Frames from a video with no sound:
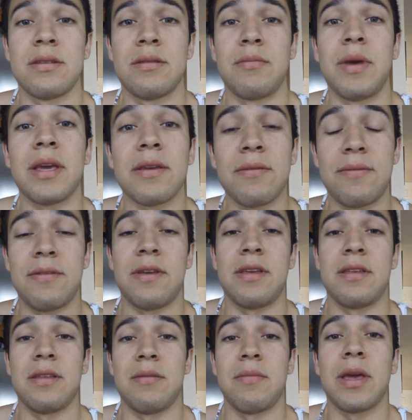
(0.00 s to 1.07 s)
Make it
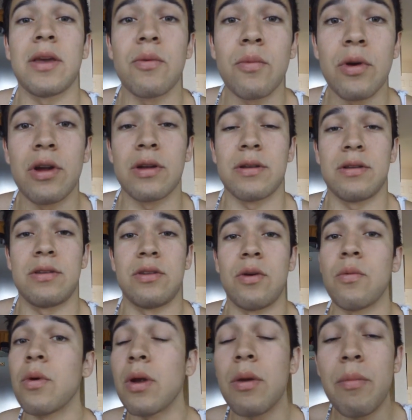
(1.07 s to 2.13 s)
fit. Make it work.
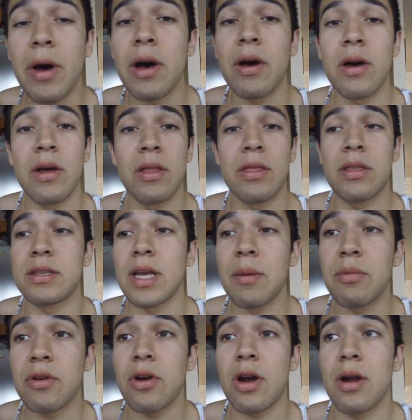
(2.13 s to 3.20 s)
Don't worry about the type
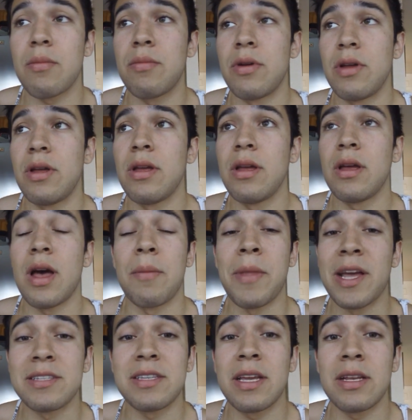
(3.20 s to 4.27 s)
of carb. I'm
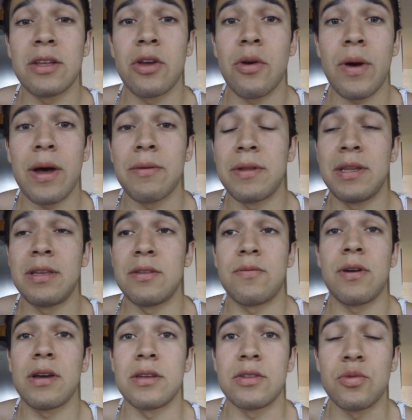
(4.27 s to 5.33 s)
not saying to go out and eat
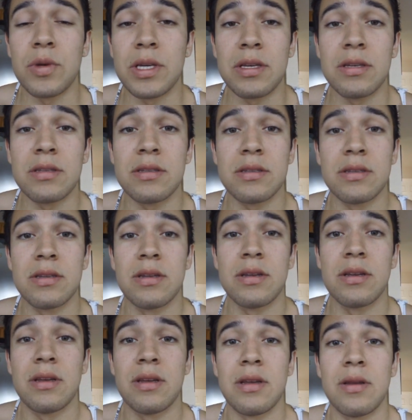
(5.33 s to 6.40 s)
fucking Twinkies,
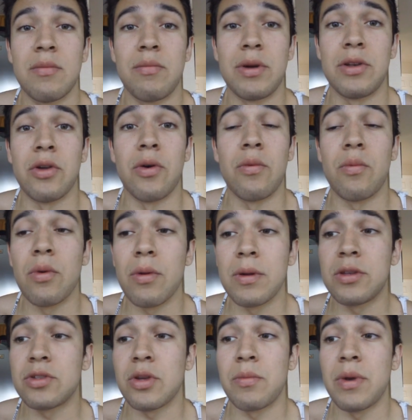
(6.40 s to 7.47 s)
but don't
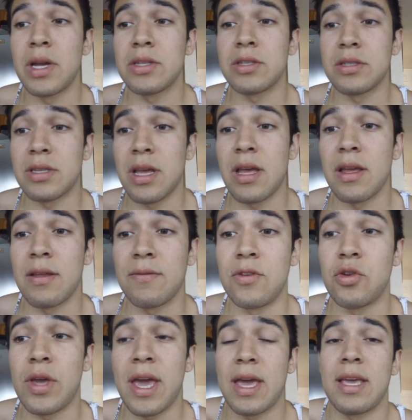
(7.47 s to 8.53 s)
worry so much as that
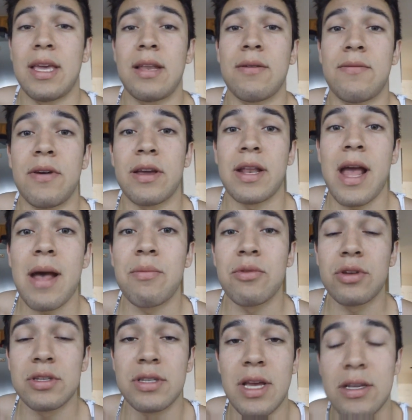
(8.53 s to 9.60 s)
you can't eat a fucking apple
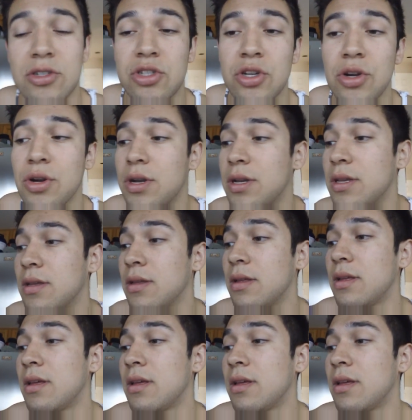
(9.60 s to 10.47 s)
because it has sugar in it.